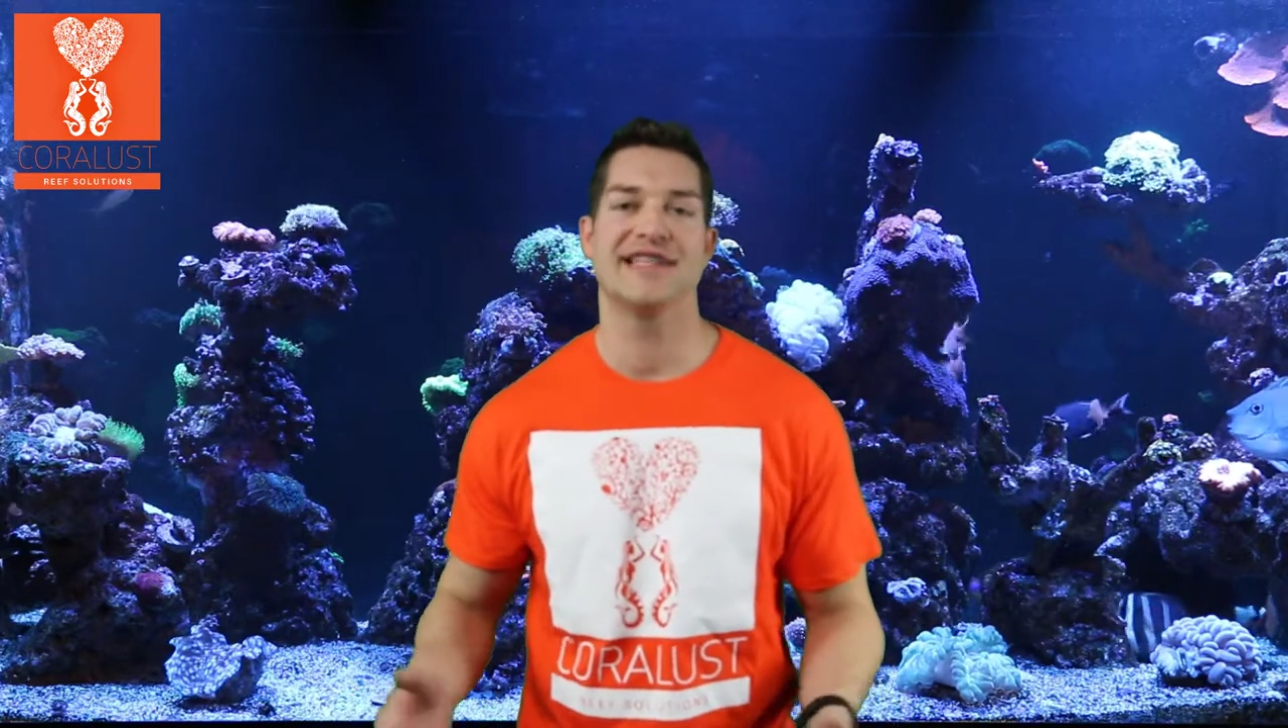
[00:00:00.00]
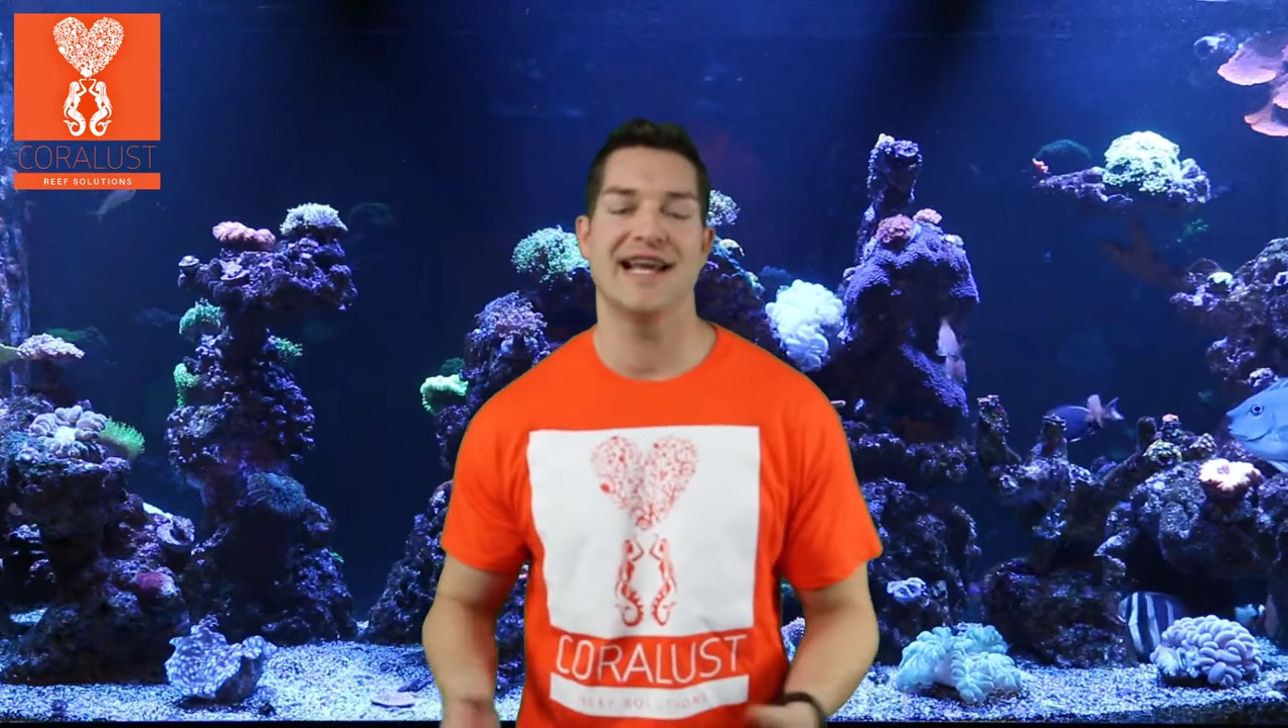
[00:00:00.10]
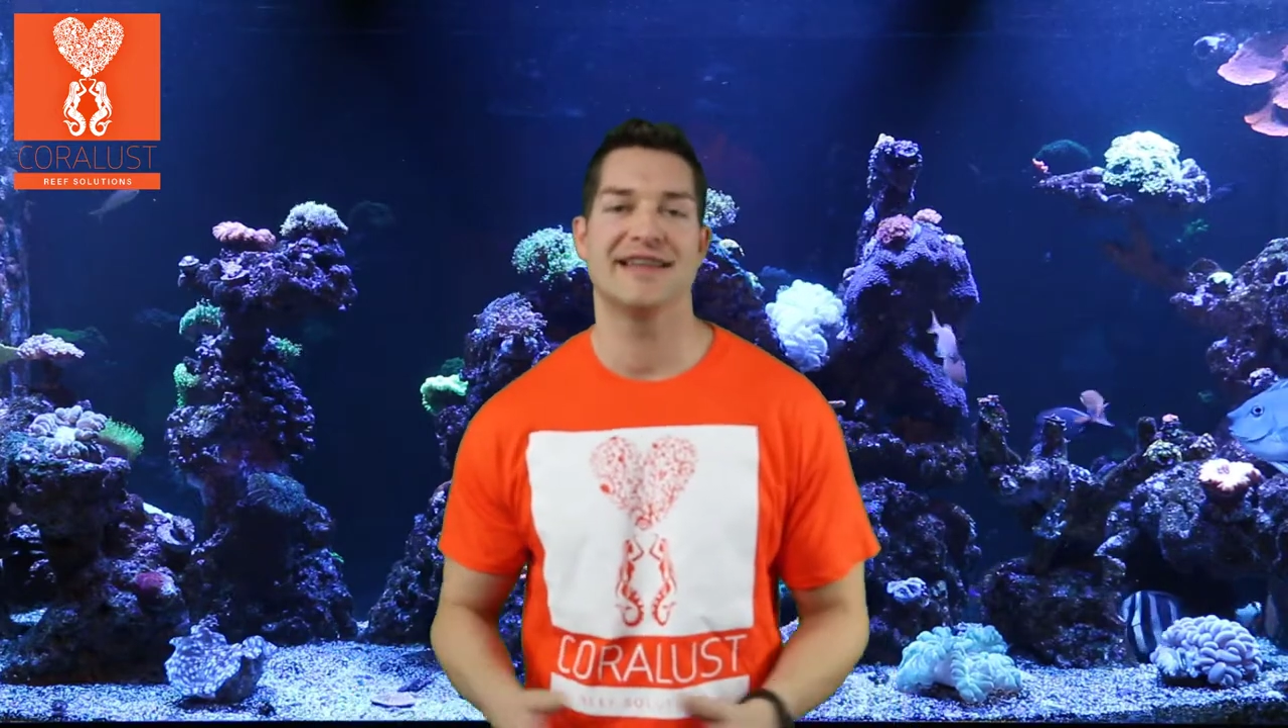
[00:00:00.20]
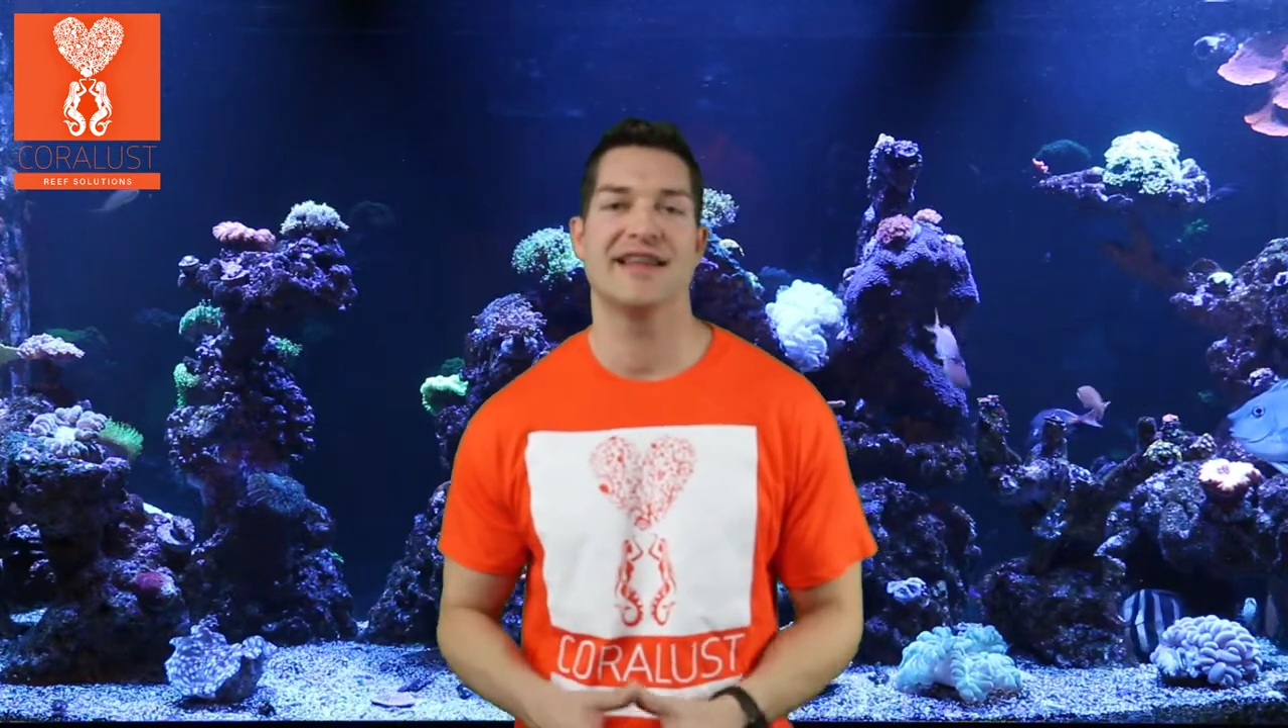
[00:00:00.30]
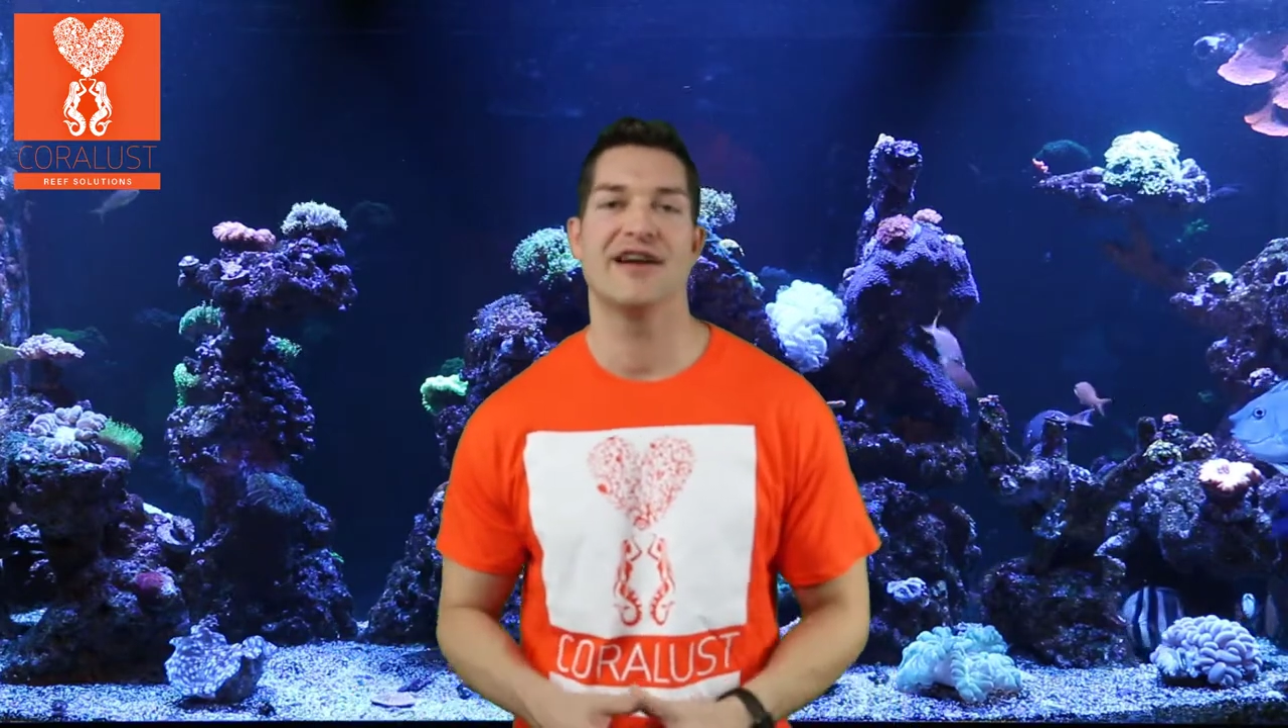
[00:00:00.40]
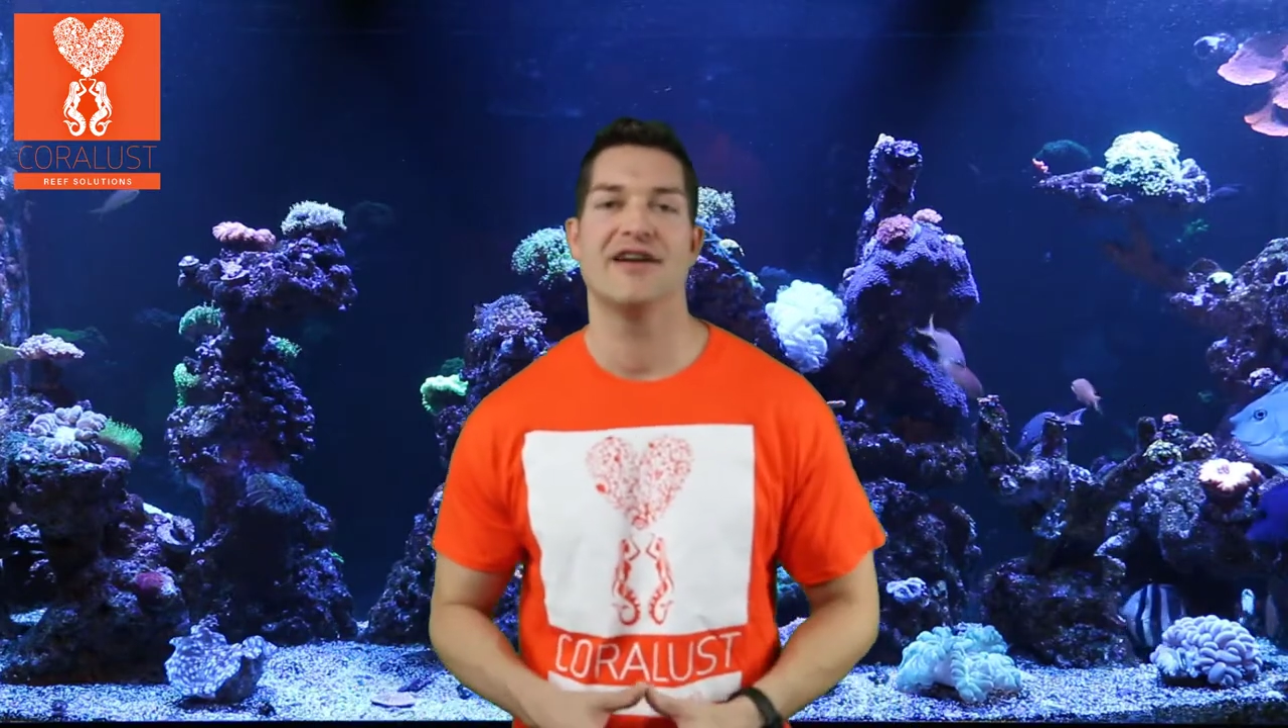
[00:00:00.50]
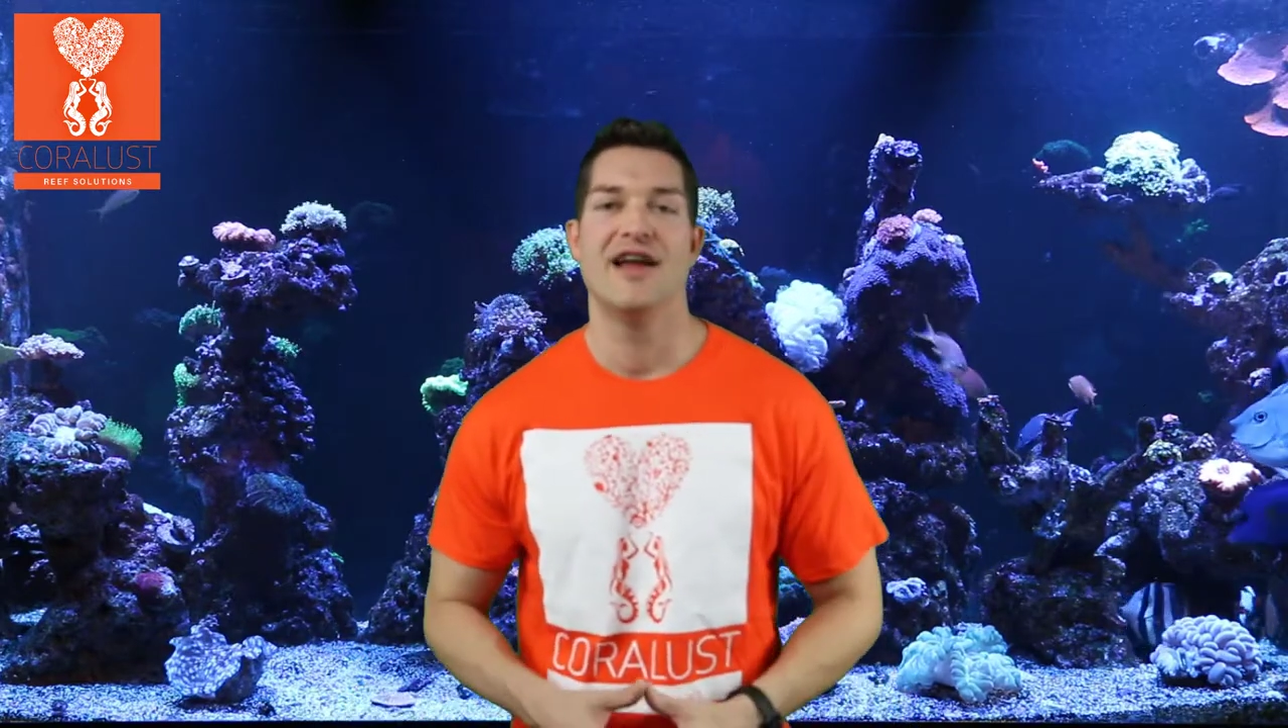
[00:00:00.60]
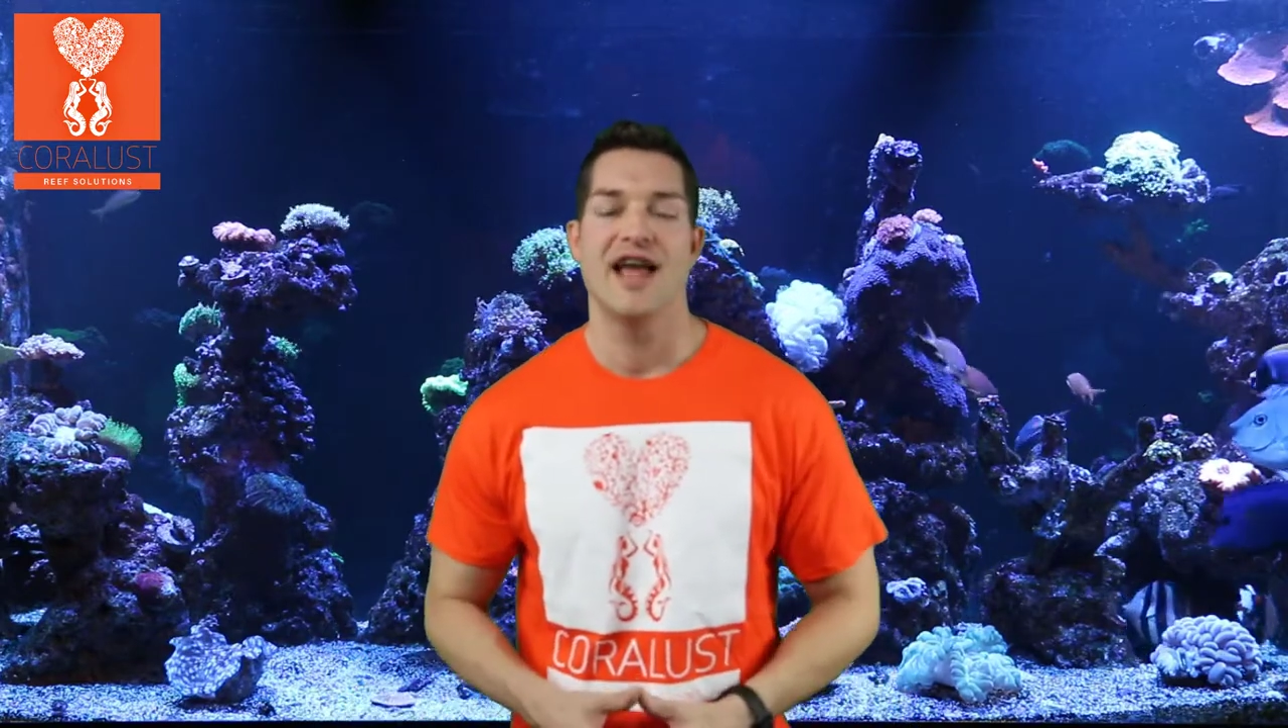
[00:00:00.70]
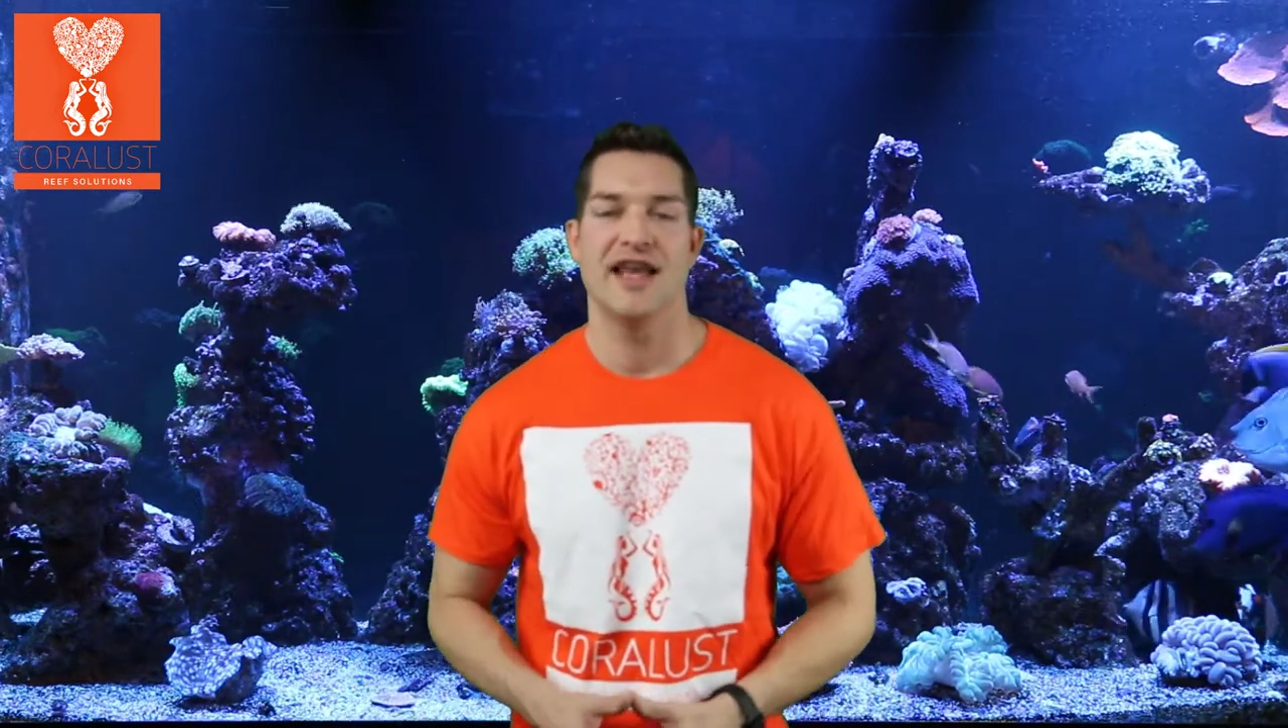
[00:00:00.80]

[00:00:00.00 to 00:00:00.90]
get there,